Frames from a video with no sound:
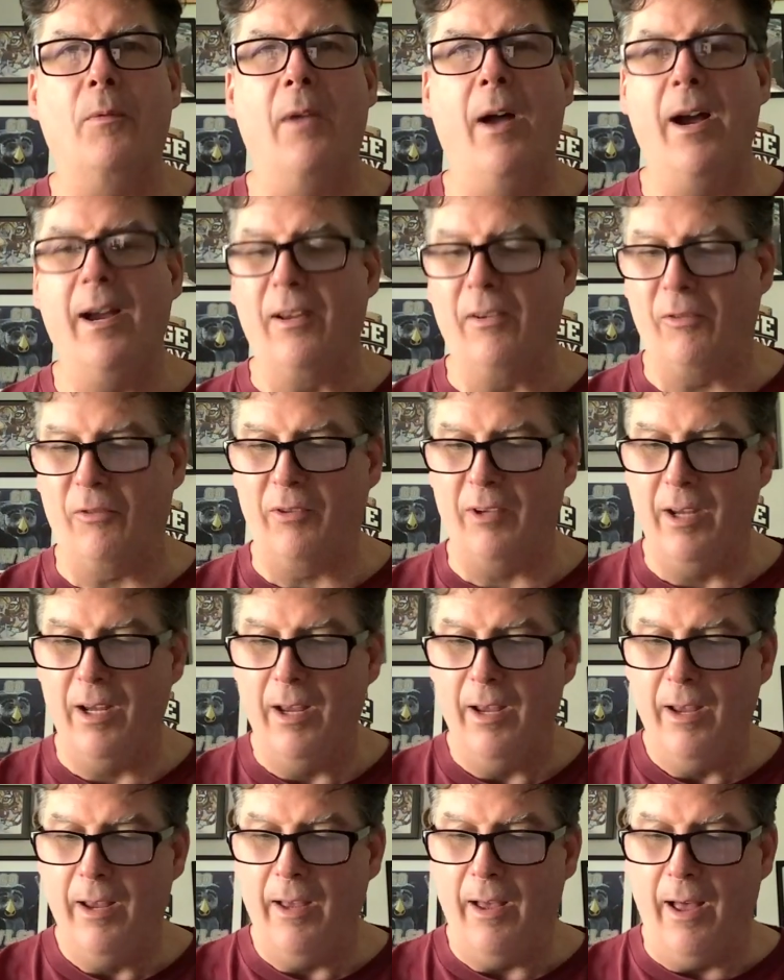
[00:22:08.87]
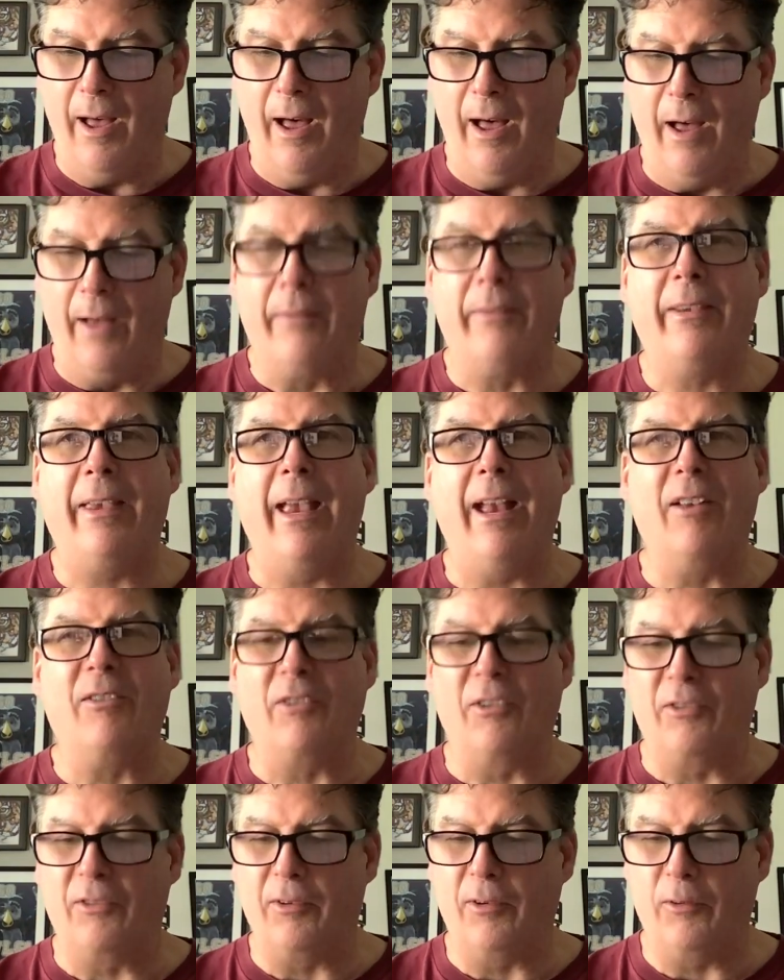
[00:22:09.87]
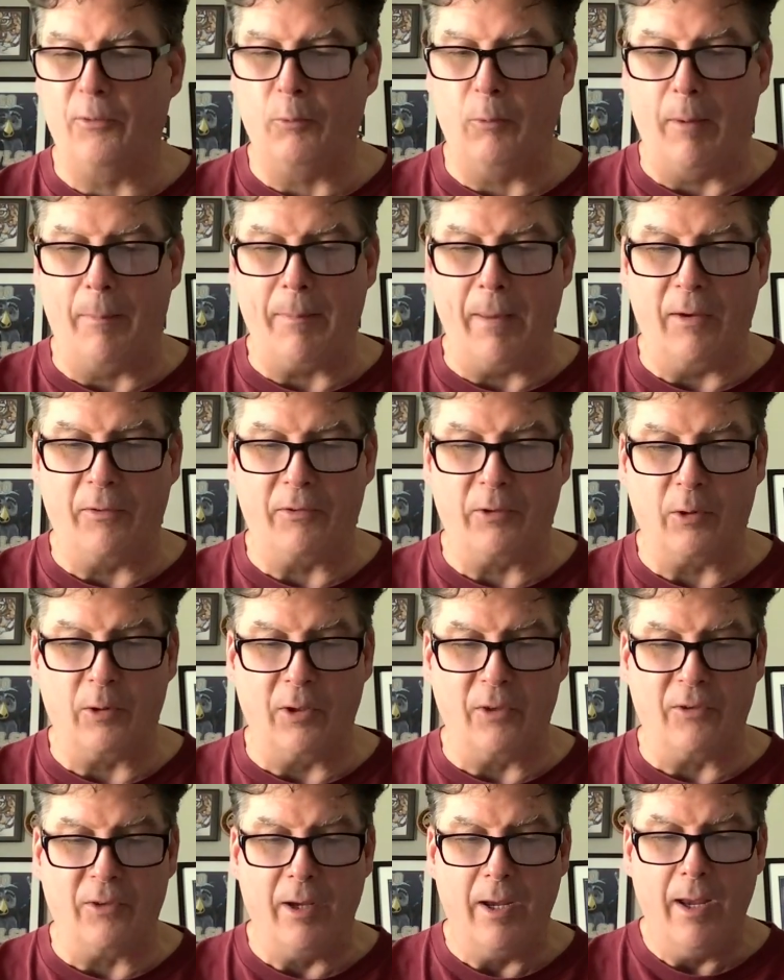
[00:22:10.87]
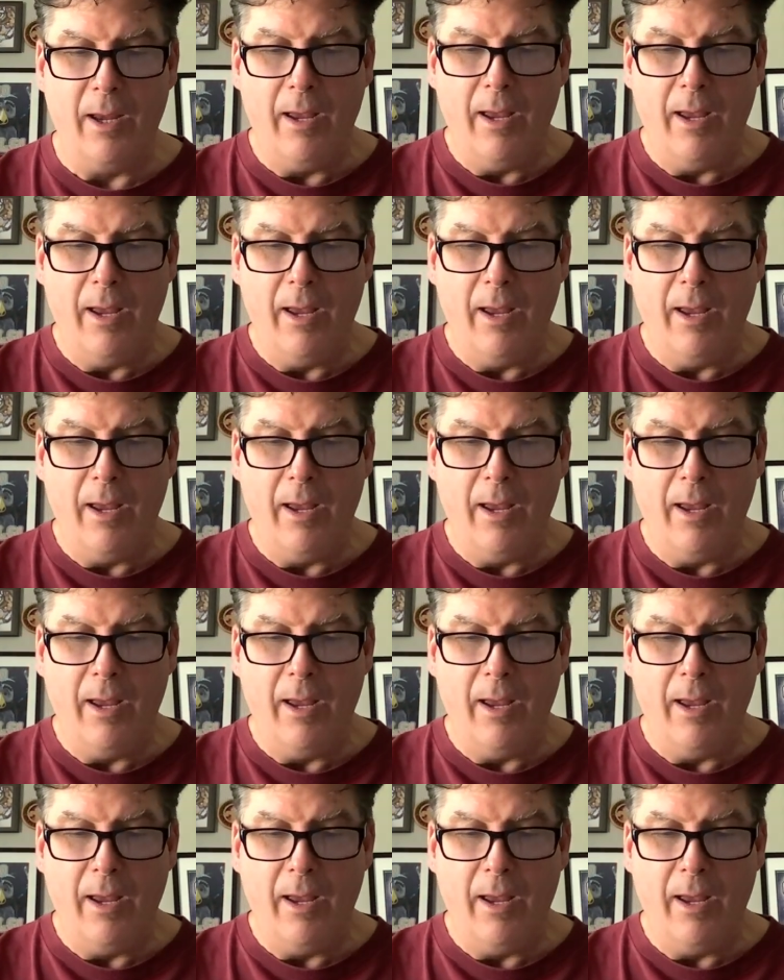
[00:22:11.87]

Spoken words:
Nice. Kansas swept that series.